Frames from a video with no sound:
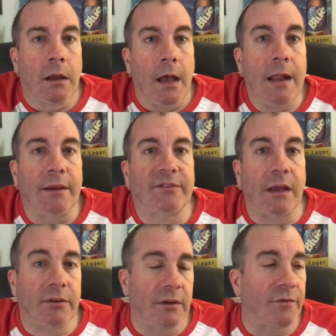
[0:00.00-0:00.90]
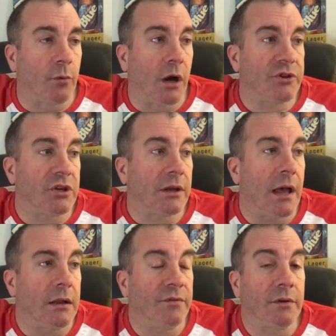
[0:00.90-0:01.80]
Anyways, thanks again for watching.
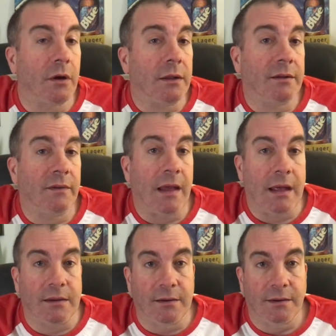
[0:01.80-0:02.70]
And if you got to the end,